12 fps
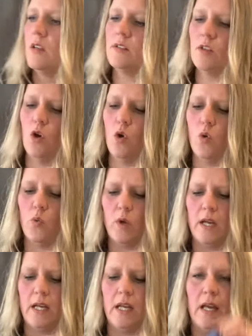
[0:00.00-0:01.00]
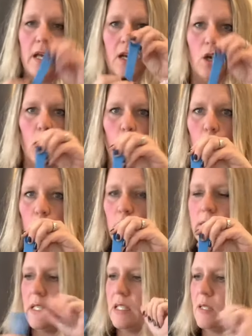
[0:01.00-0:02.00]
So we need a
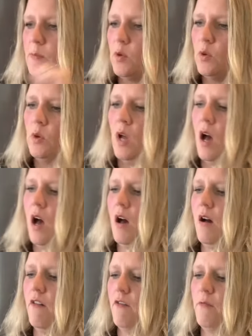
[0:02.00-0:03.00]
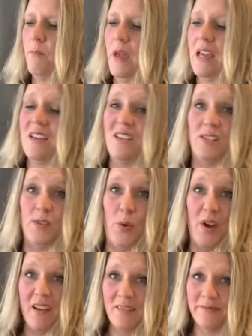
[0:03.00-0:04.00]
1/4 teaspoon of baking
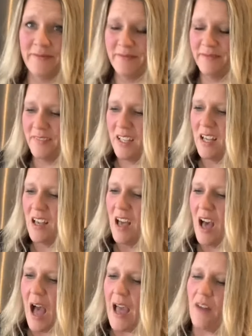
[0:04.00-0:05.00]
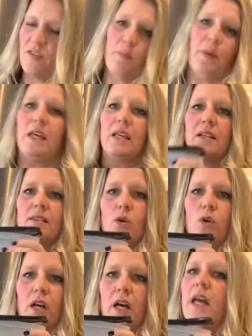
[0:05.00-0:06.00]
soda. I have the baking
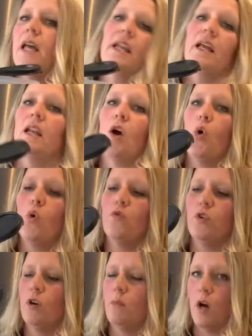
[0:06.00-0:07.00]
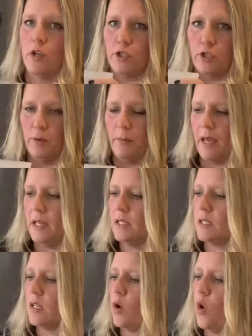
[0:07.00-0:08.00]
soda in an oval modular
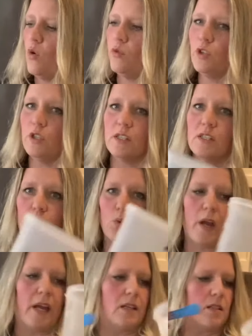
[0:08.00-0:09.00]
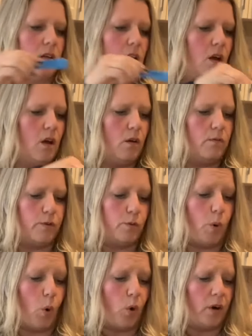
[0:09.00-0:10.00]
mate. Oval is great for
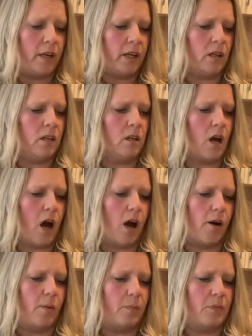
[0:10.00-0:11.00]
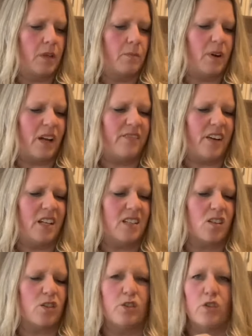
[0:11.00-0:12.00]
pouring, but I find
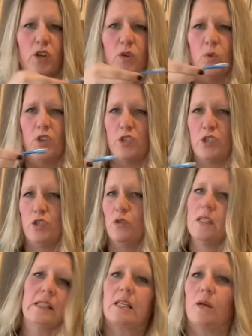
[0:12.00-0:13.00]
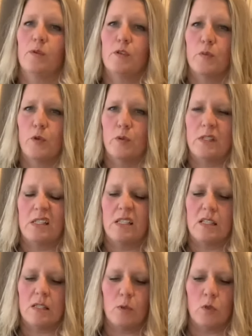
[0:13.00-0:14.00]
it's also good when you're just using tablespoons and
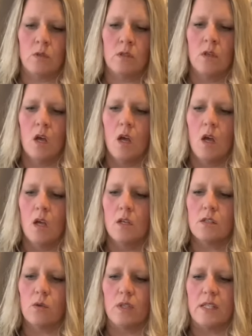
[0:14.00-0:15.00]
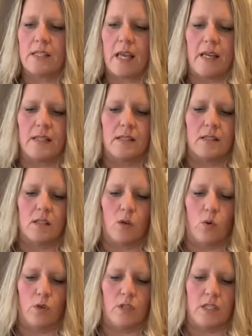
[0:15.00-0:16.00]
teaspoons. So in this case, it's a
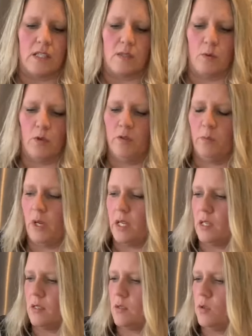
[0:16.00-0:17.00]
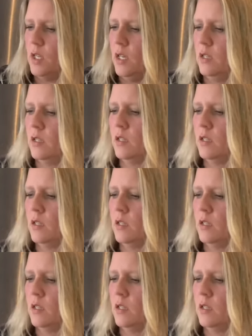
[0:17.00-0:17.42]
1/4 teaspoon of baking soda.